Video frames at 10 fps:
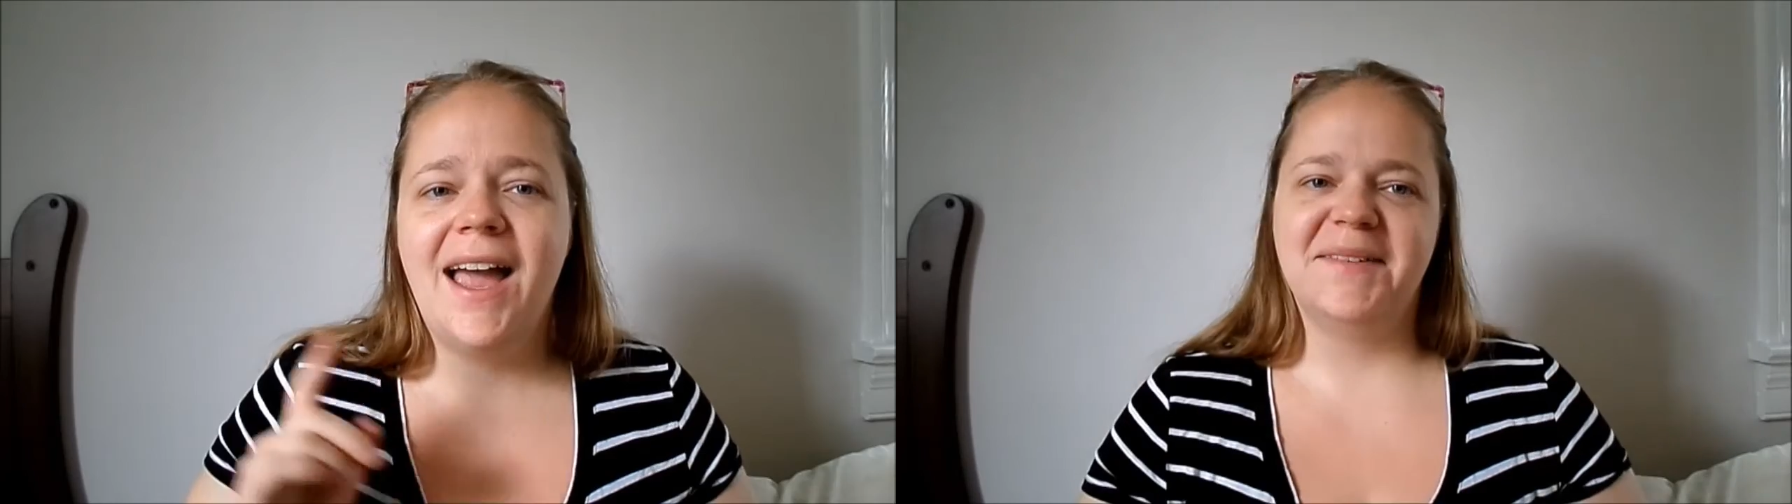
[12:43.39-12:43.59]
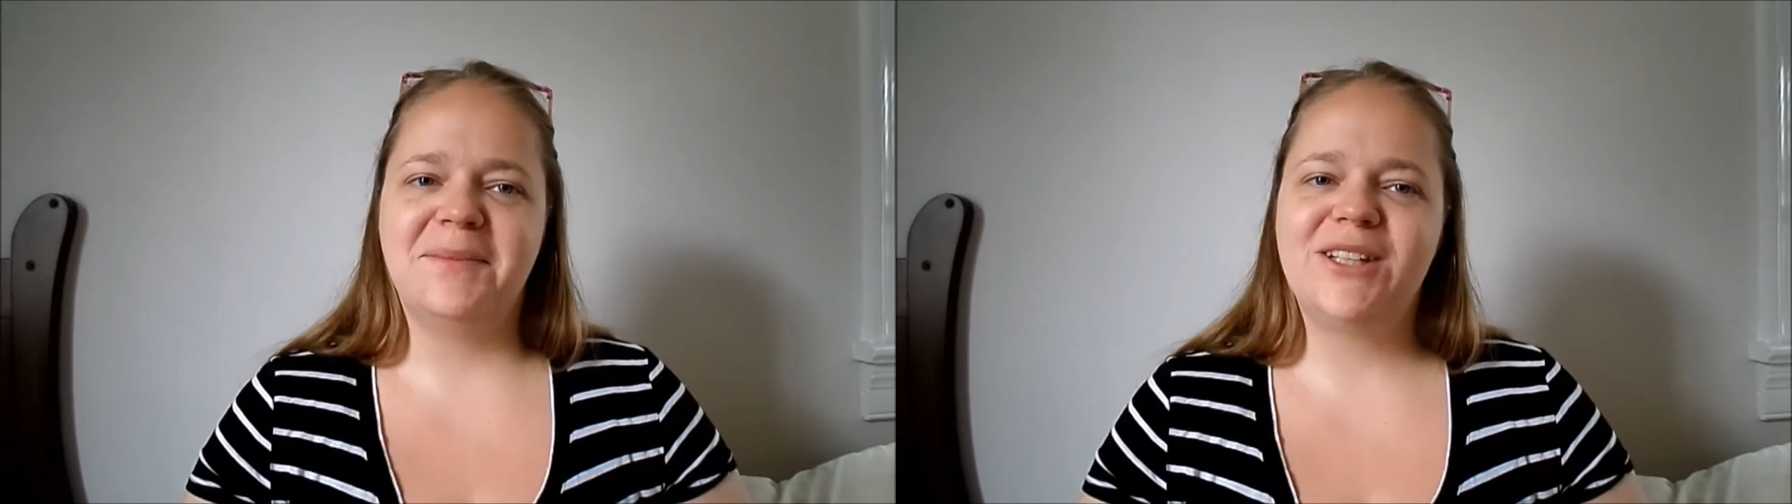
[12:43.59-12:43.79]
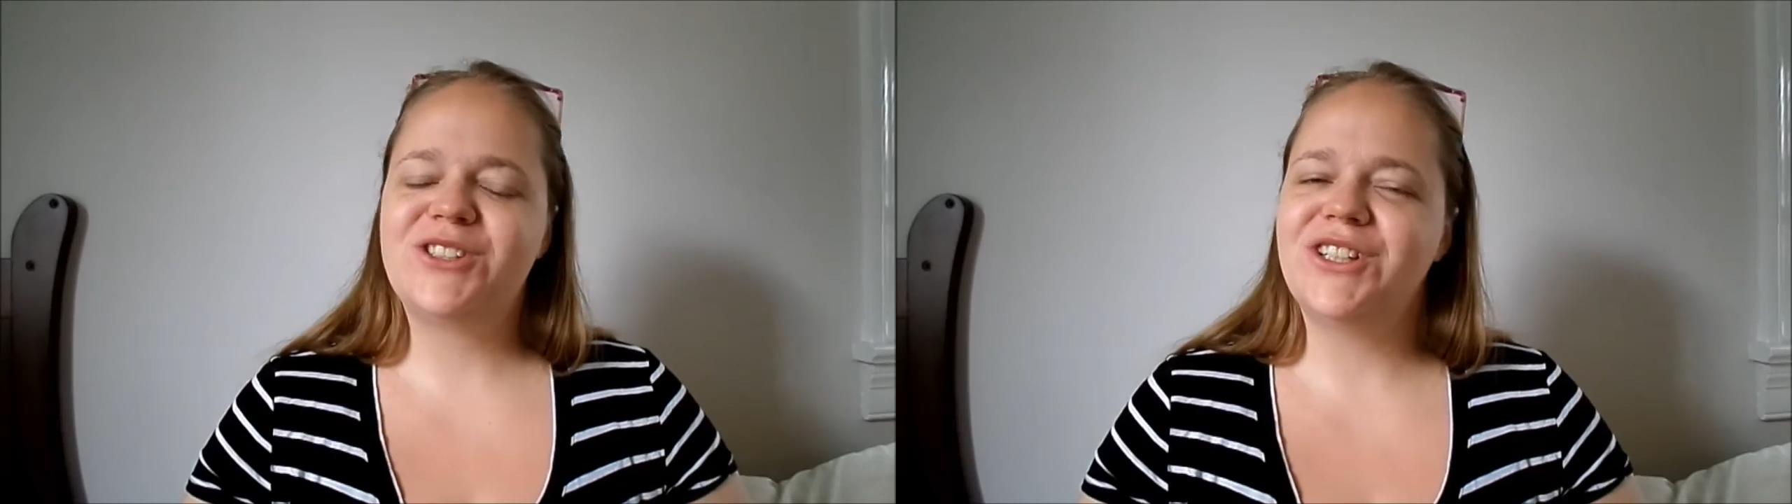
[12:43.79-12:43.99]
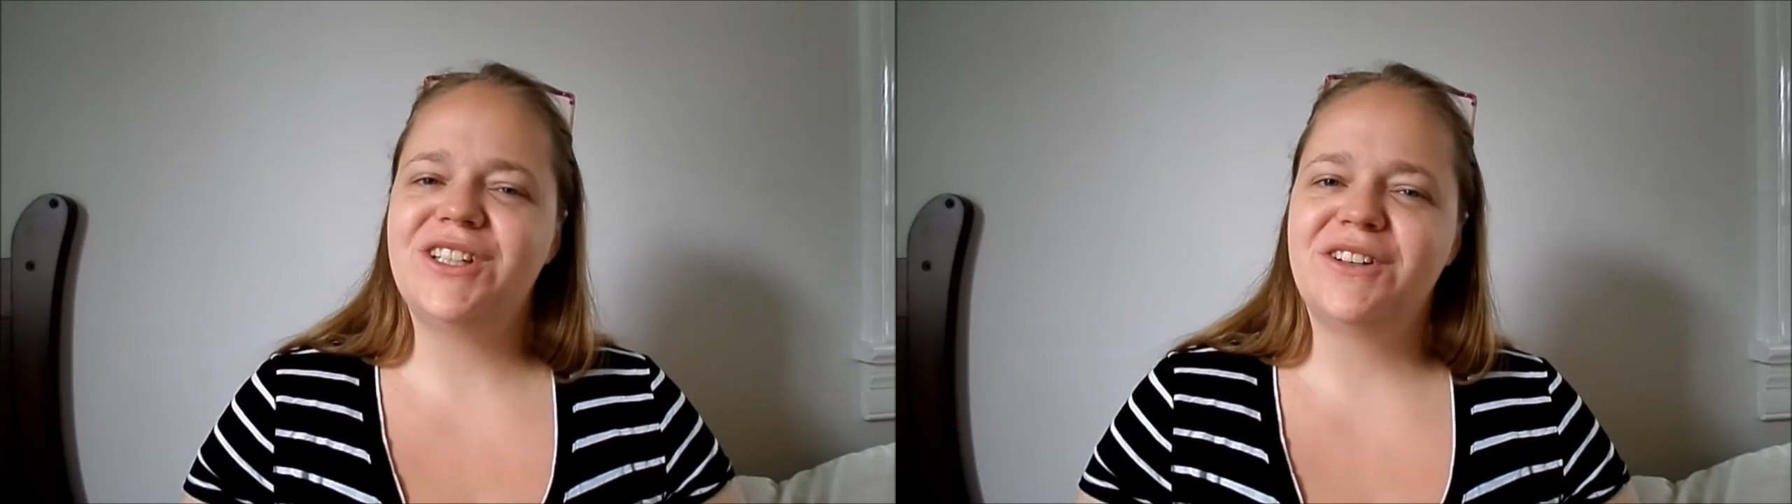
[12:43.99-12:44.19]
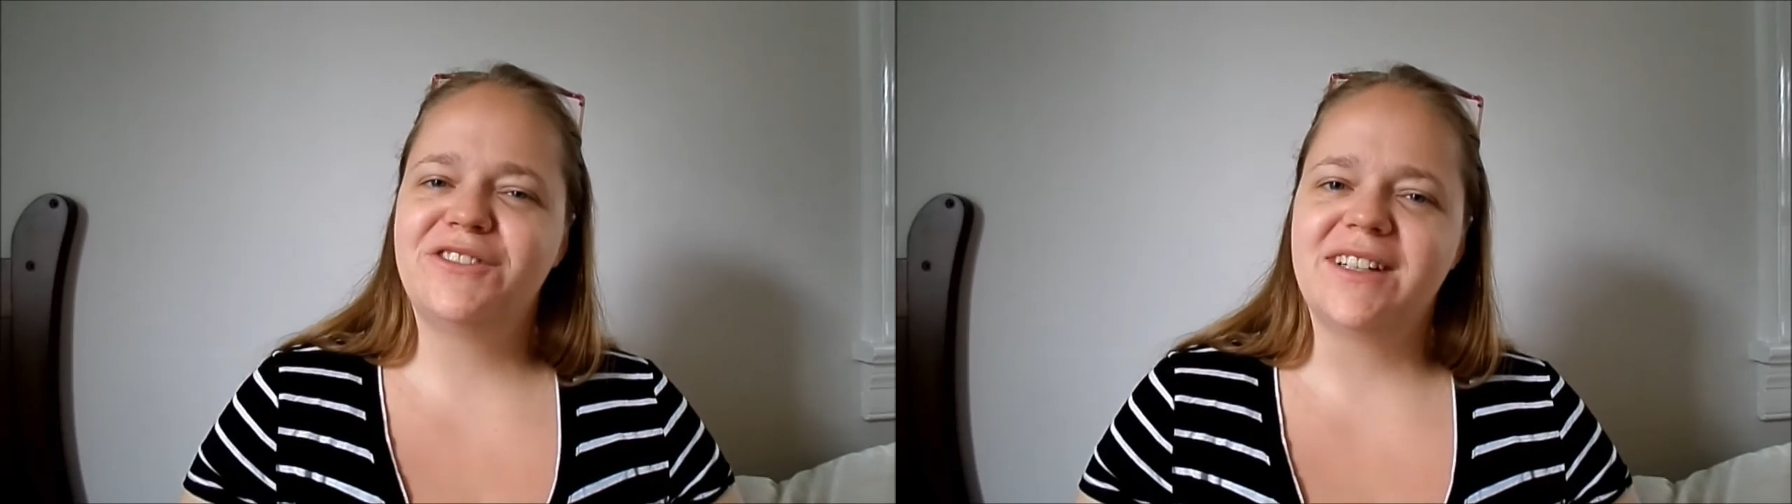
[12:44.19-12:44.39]
And make sure you
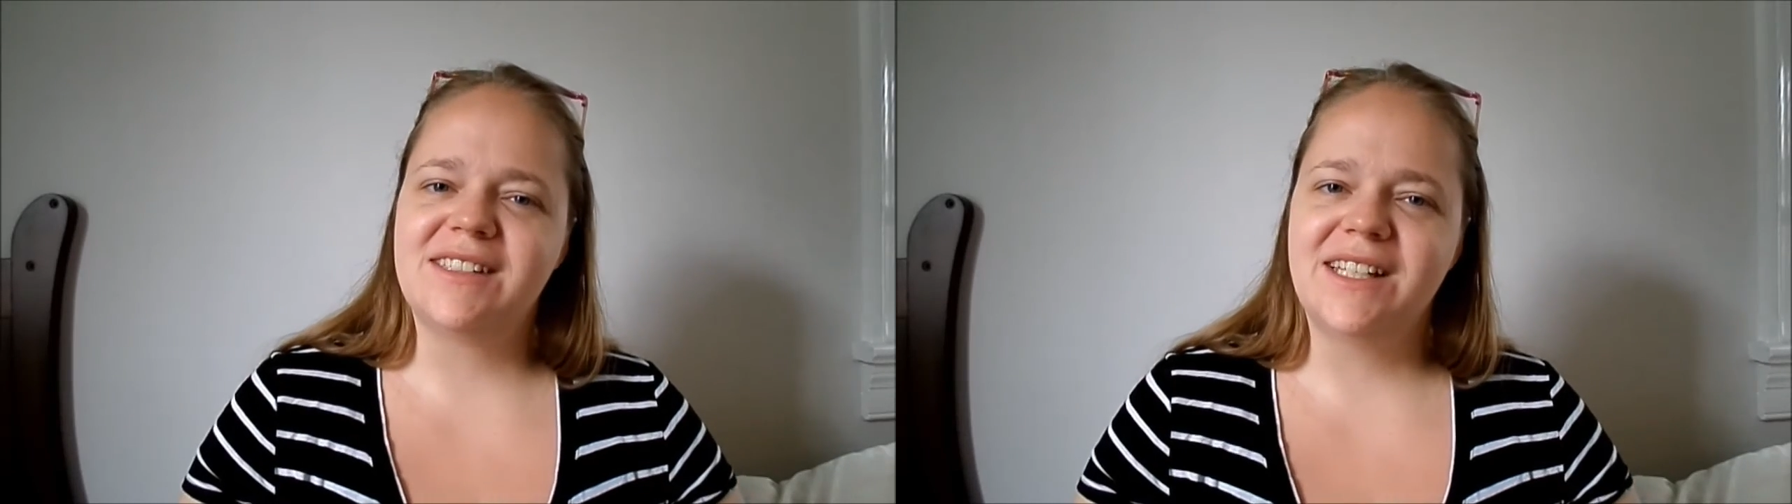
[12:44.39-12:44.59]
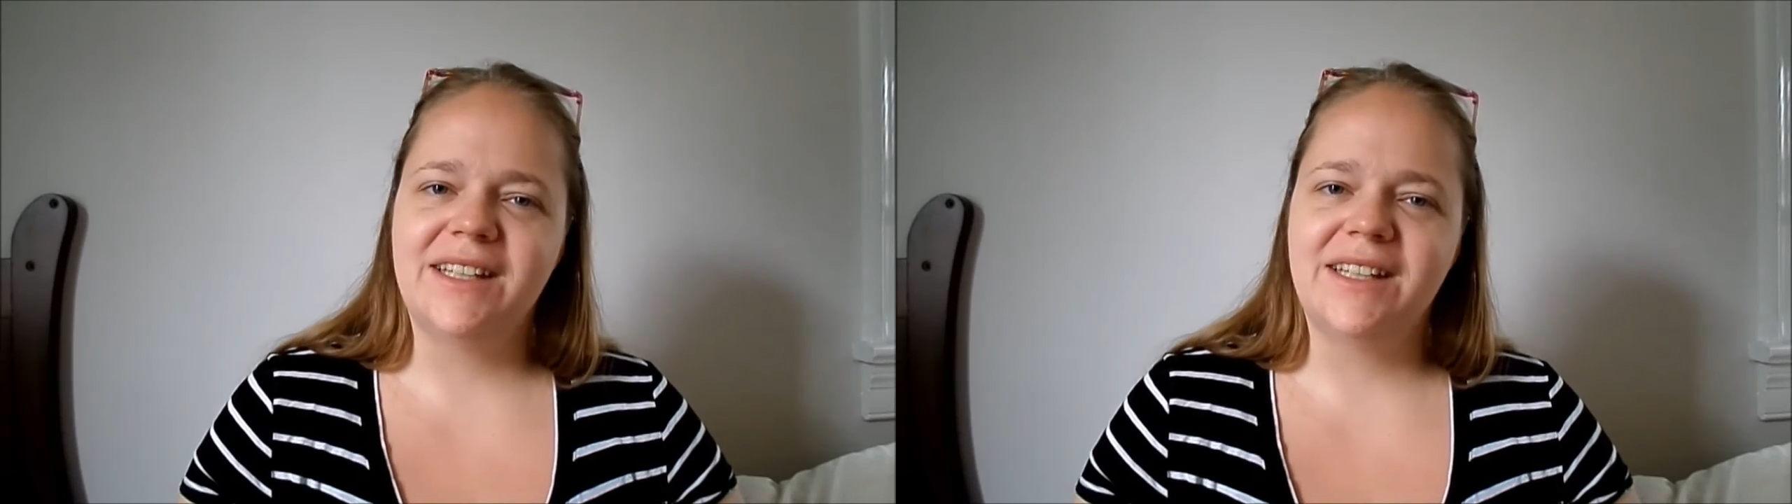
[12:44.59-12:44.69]
don't forget to hit